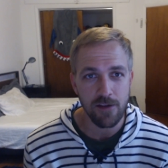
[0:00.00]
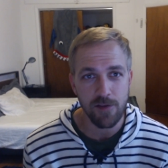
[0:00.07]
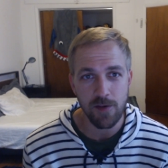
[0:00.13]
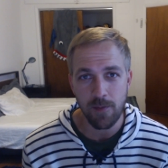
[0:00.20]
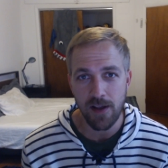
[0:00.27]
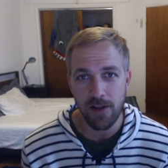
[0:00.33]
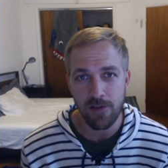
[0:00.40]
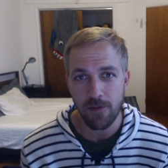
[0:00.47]
If
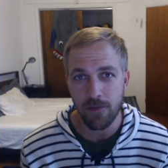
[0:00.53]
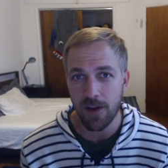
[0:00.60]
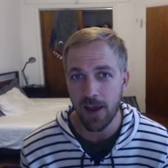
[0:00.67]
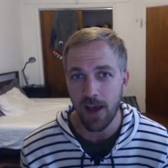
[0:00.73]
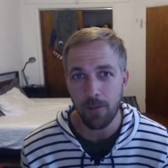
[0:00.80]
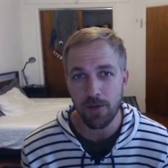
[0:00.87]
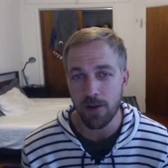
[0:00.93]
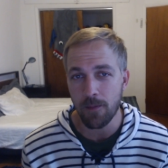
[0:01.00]
He made something
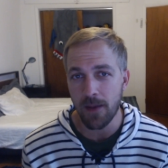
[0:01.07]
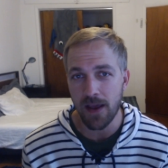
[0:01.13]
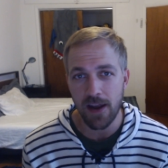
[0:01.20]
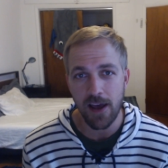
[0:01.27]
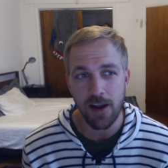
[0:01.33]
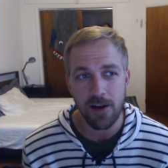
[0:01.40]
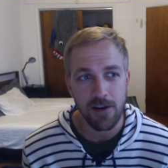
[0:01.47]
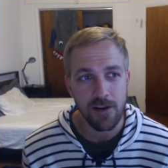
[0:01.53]
happen in
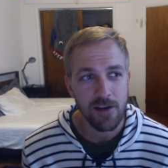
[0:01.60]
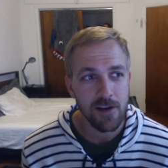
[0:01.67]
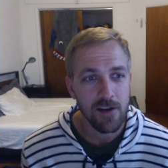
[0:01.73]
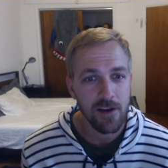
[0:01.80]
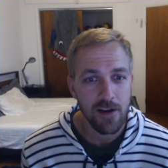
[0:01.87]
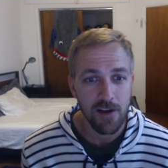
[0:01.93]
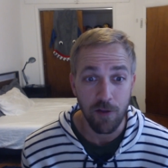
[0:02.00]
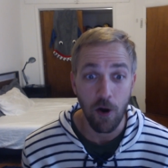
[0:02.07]
Manhattan,
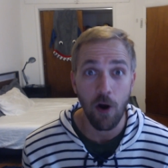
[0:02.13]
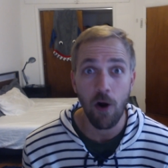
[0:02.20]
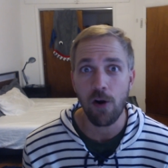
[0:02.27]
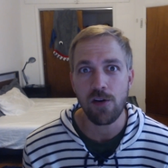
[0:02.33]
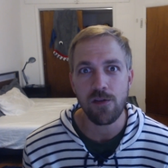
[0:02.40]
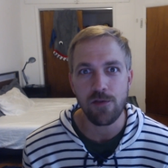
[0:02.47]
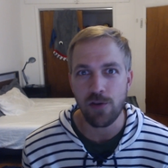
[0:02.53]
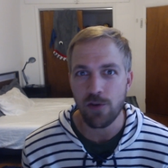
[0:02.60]
in the
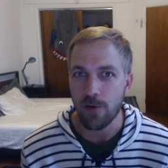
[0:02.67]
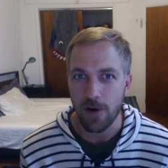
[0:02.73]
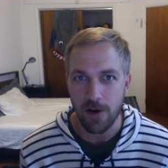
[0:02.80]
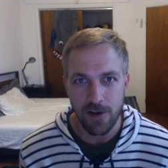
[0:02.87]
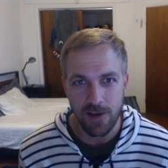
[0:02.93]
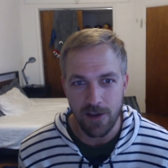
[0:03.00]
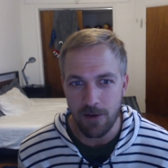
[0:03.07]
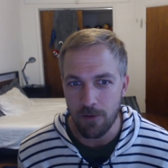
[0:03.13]
heart of New
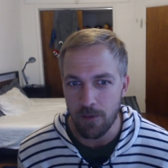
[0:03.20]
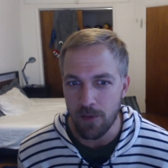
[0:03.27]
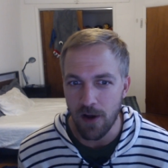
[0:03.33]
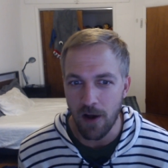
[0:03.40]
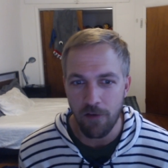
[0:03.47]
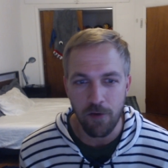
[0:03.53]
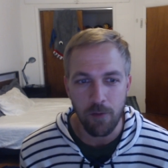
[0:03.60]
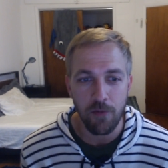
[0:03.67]
York, it would be
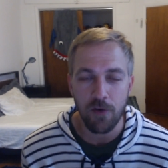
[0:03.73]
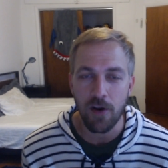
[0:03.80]
awesome.